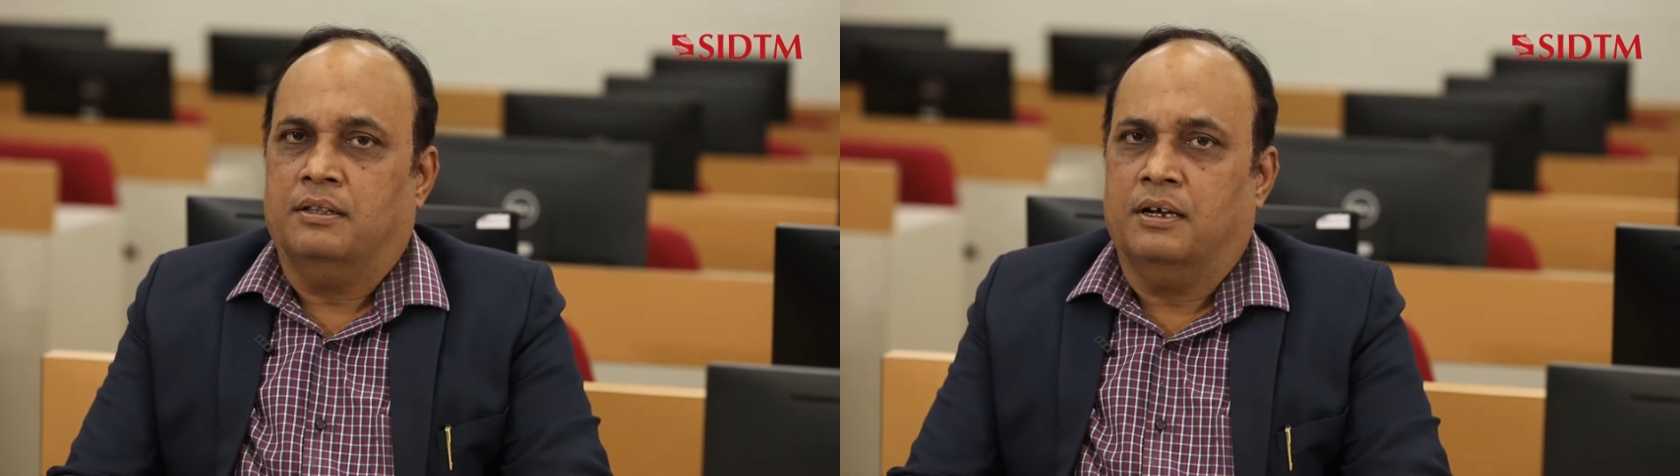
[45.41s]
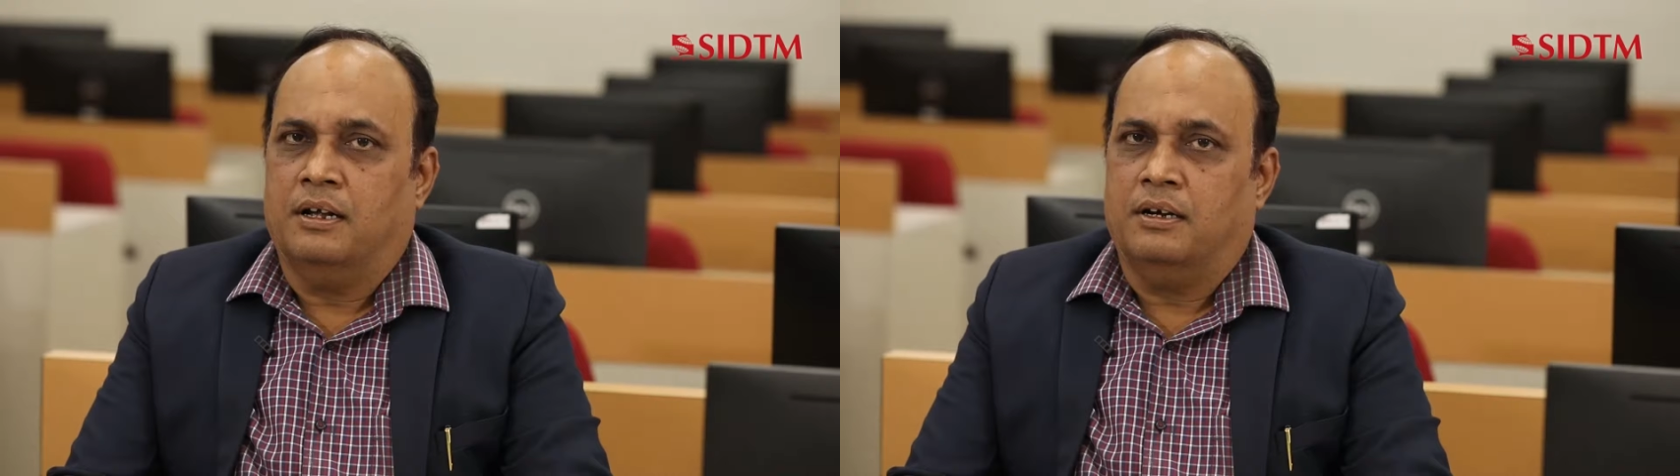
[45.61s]

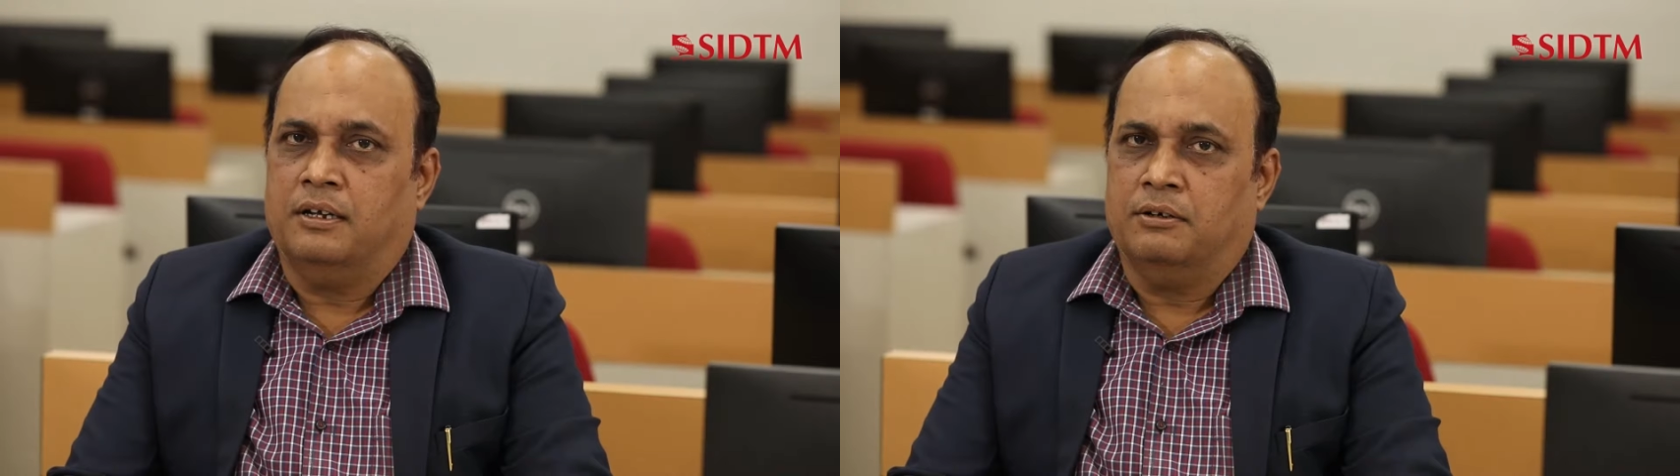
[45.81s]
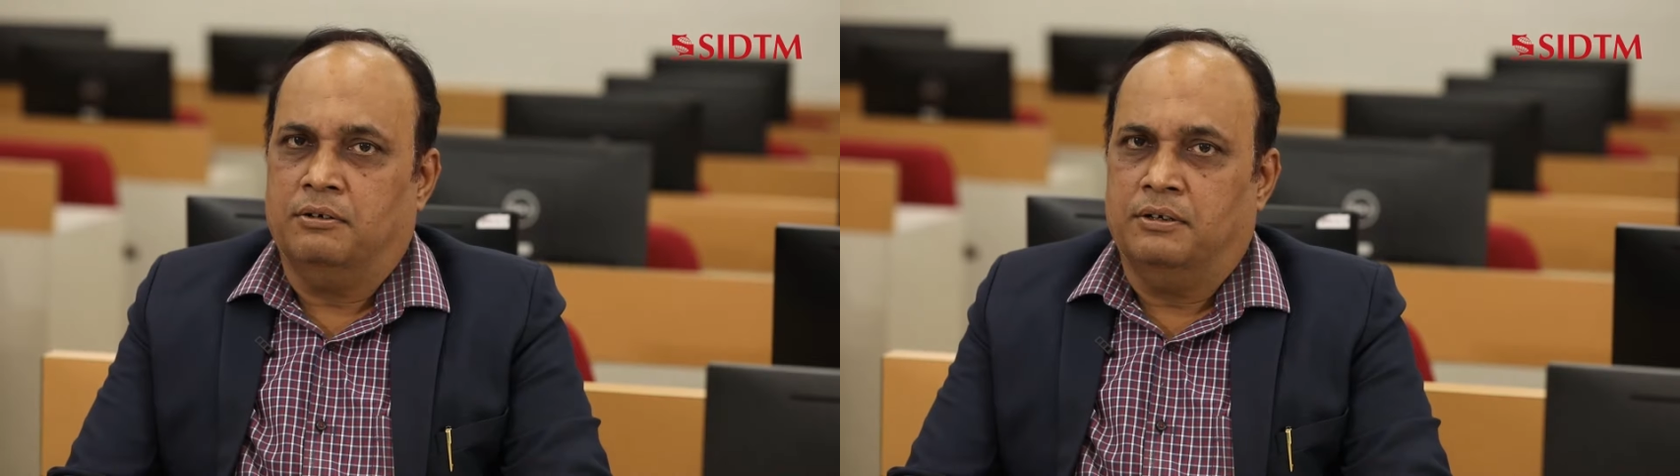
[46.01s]
There are
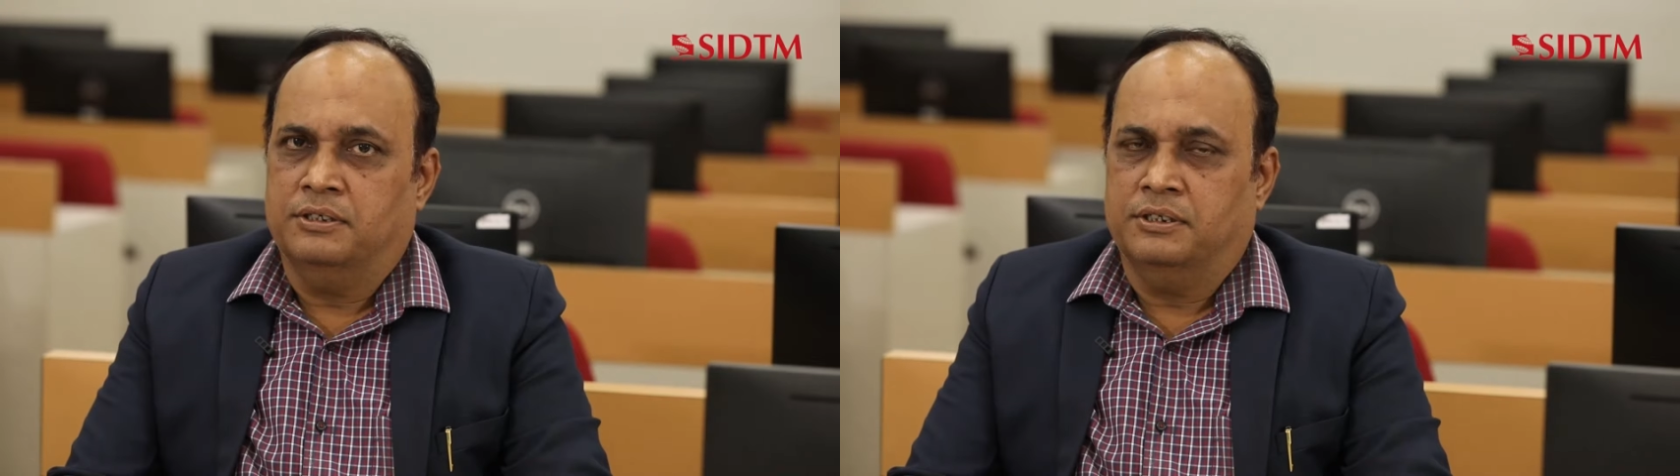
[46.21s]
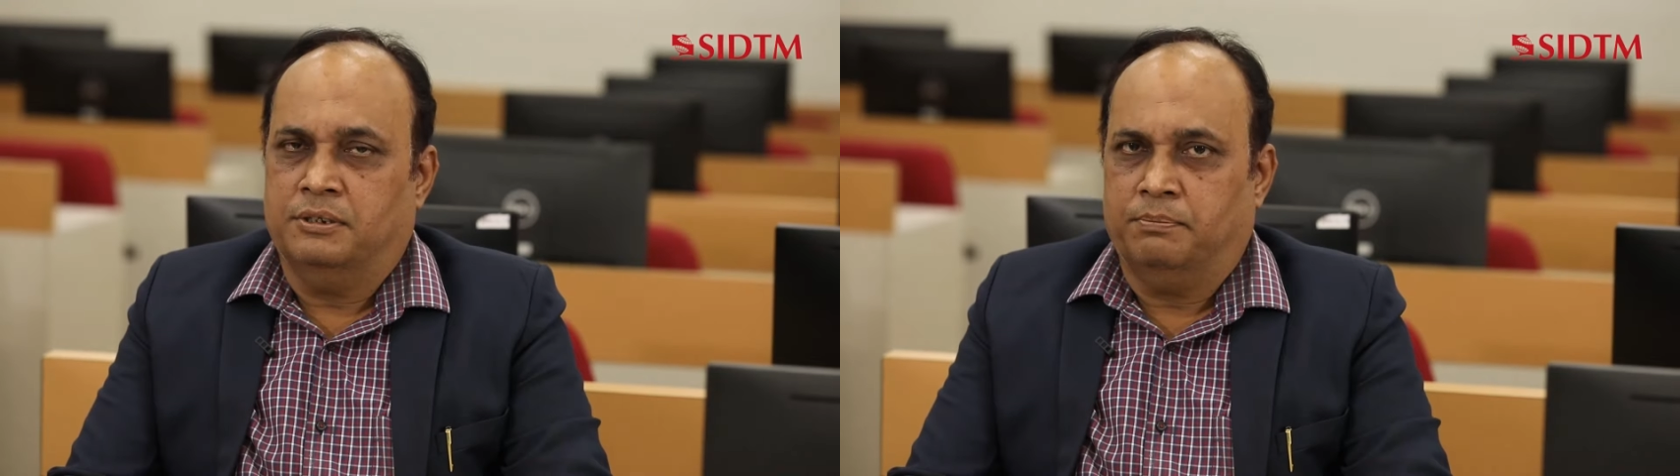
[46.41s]

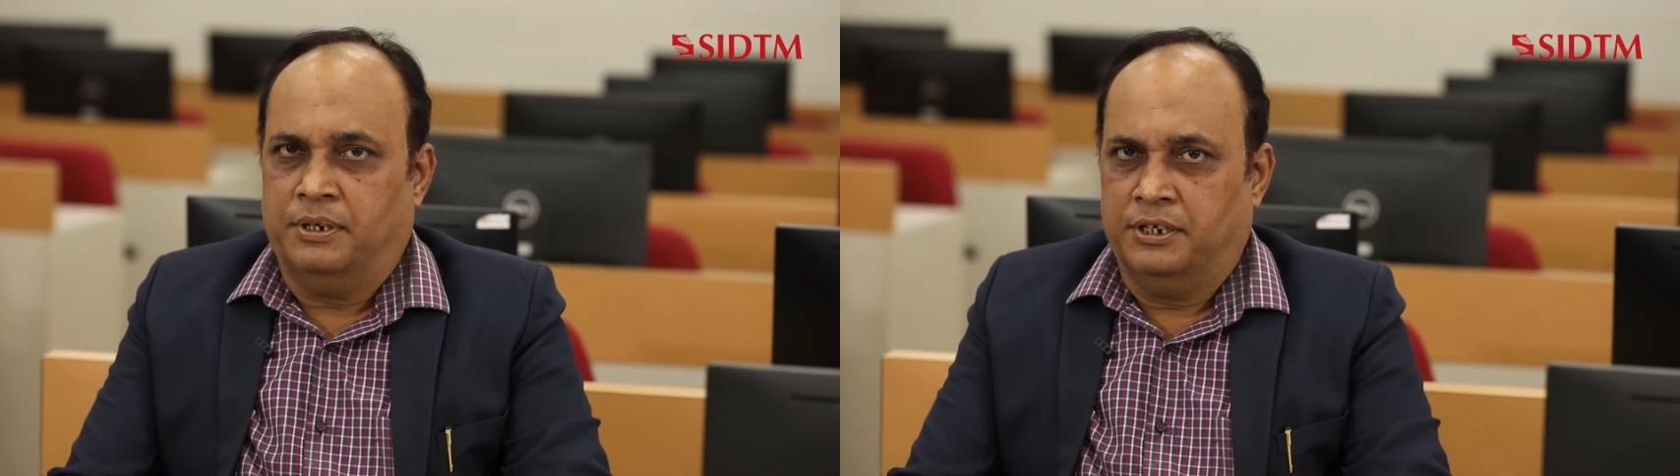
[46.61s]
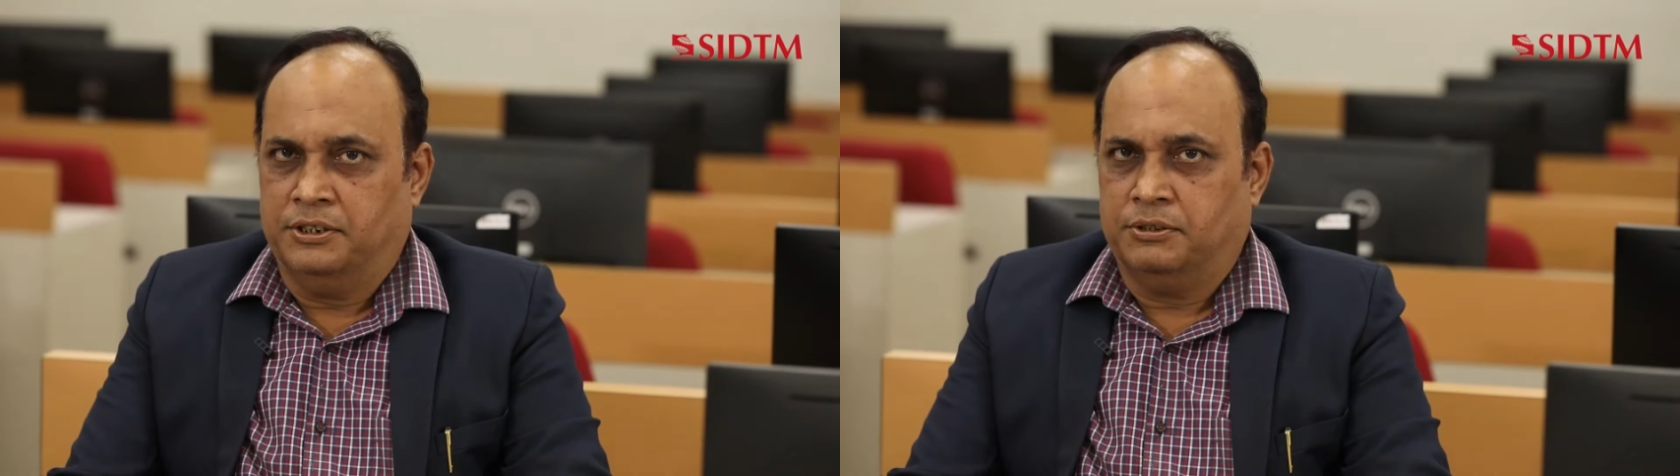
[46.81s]
technologies in
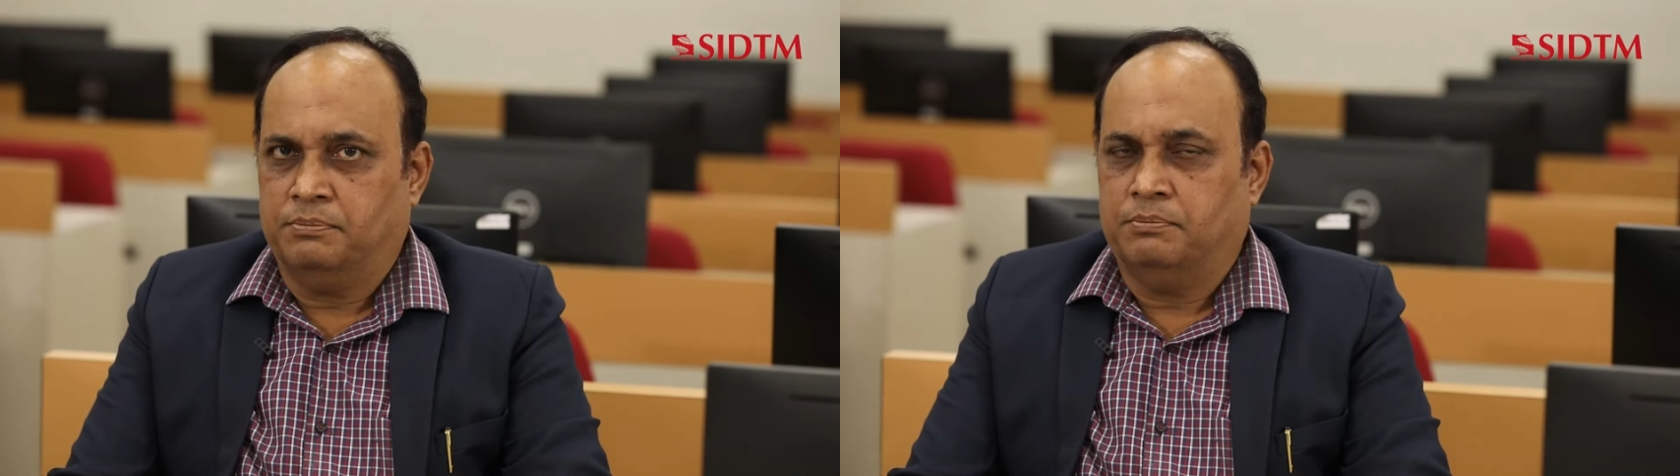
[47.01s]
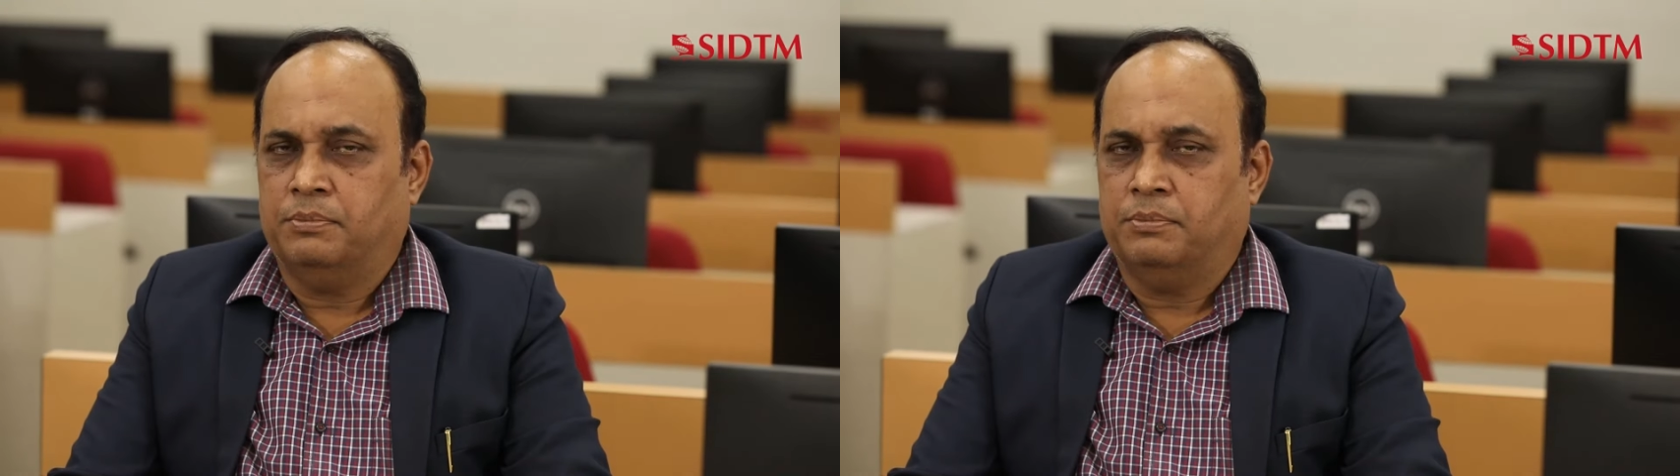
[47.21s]
place,